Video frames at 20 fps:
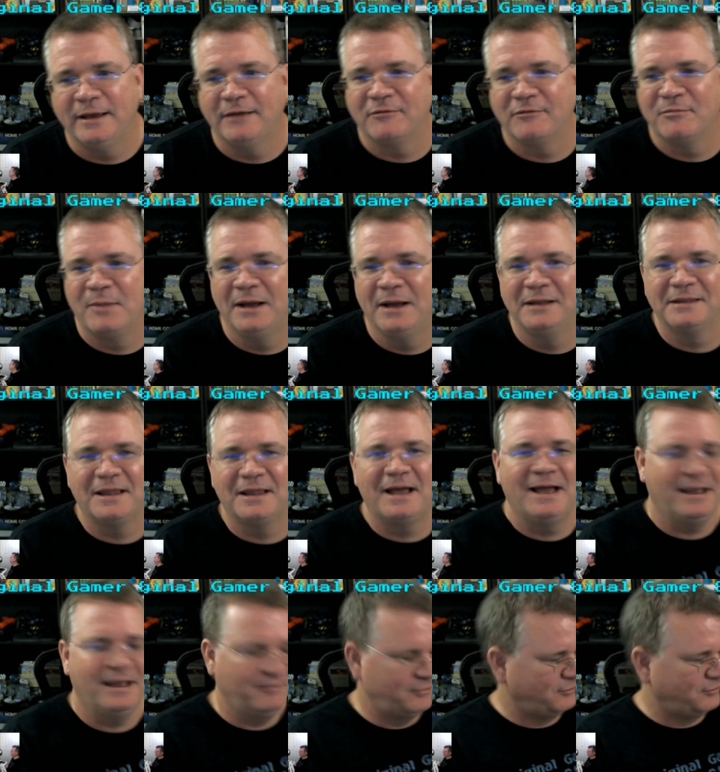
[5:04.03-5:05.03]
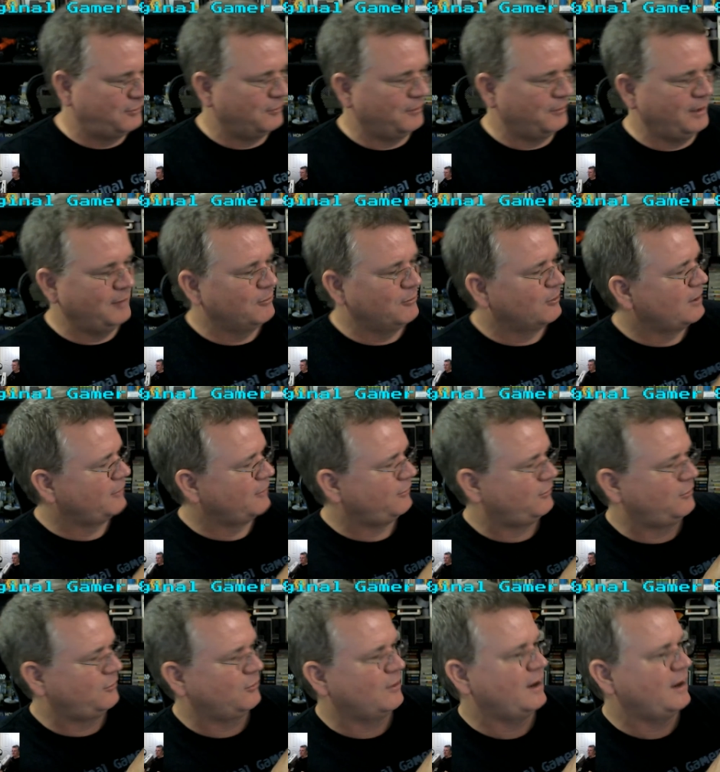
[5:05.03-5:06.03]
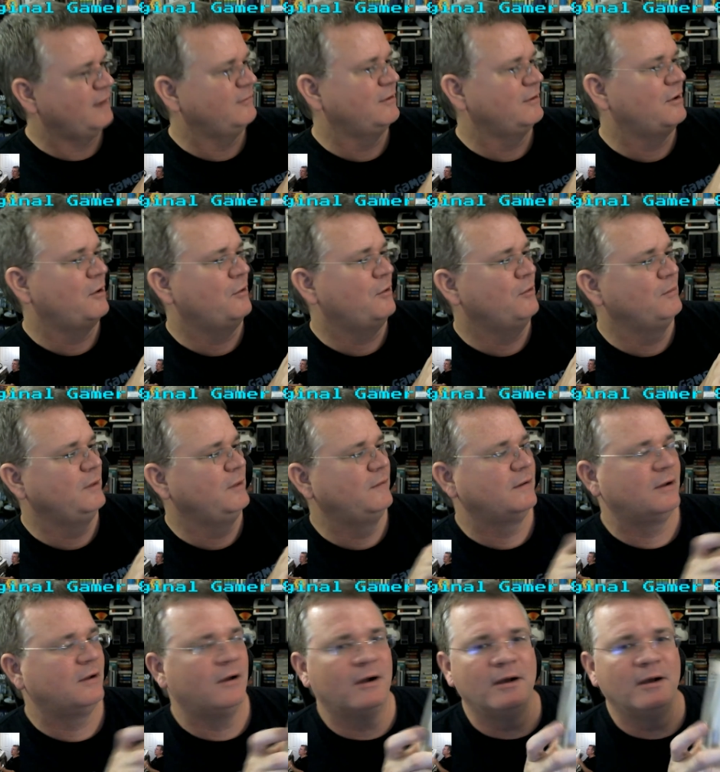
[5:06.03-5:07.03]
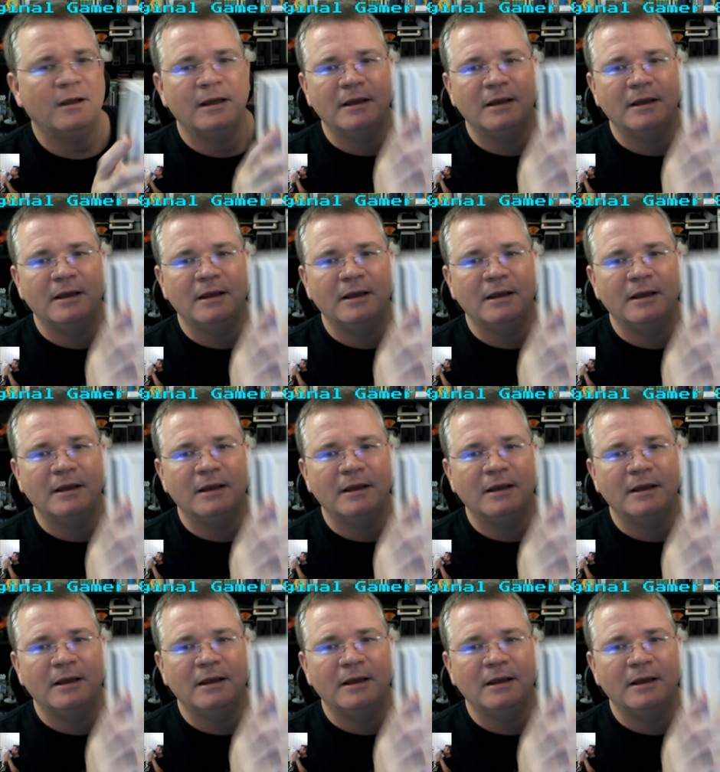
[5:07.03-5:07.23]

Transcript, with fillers: of my live stream where I was driving home in the car.